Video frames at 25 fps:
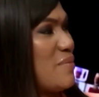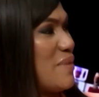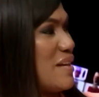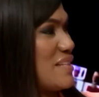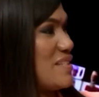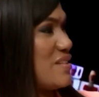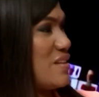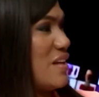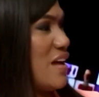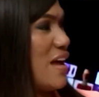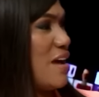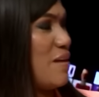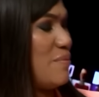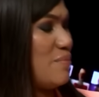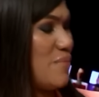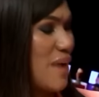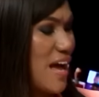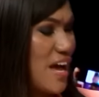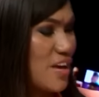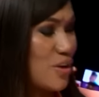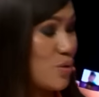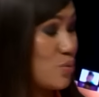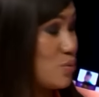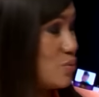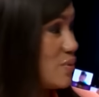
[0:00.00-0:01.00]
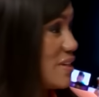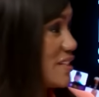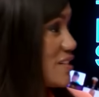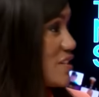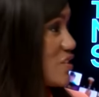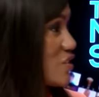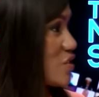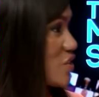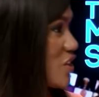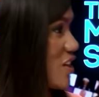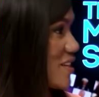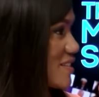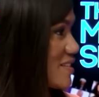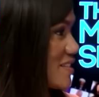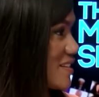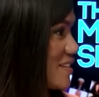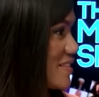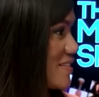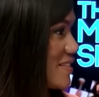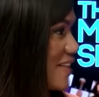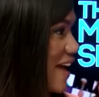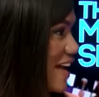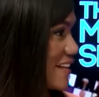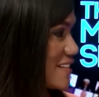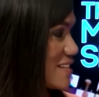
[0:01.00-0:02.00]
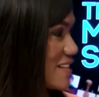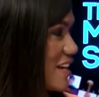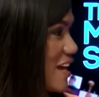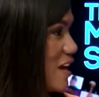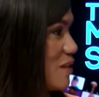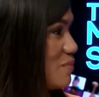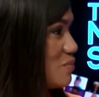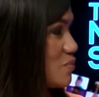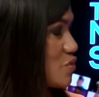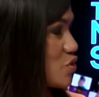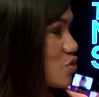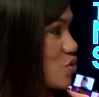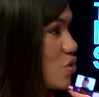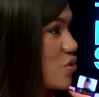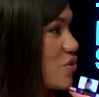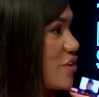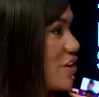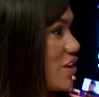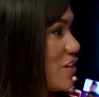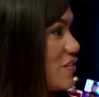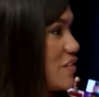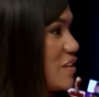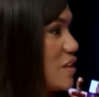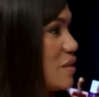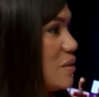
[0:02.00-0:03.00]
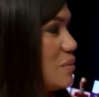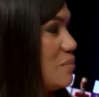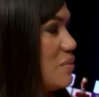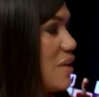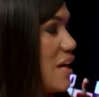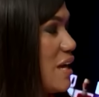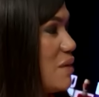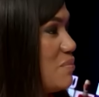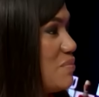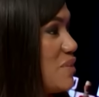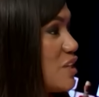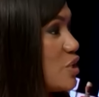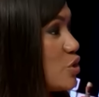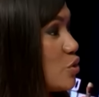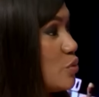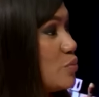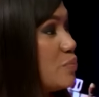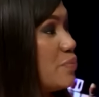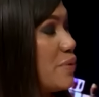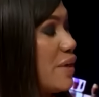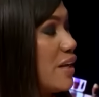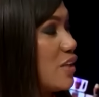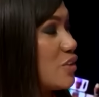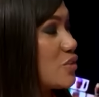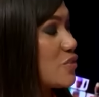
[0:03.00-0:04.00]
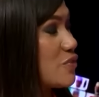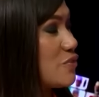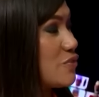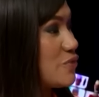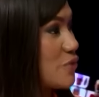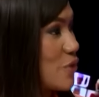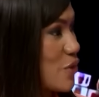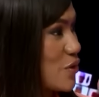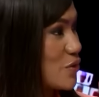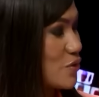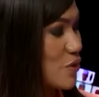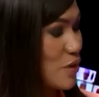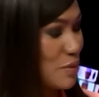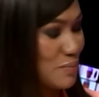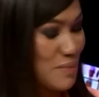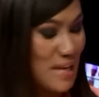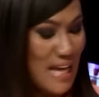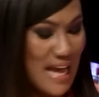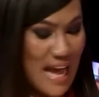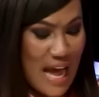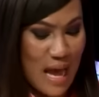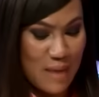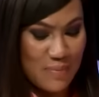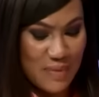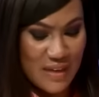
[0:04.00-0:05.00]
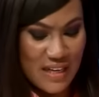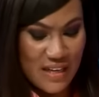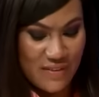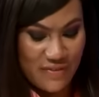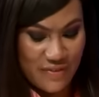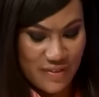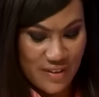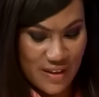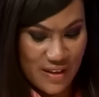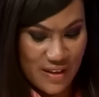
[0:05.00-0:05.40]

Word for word: Bati um, Ayo, we were discussing that um, story of the uh, Middle Belt Forum. Yeah. I believe they,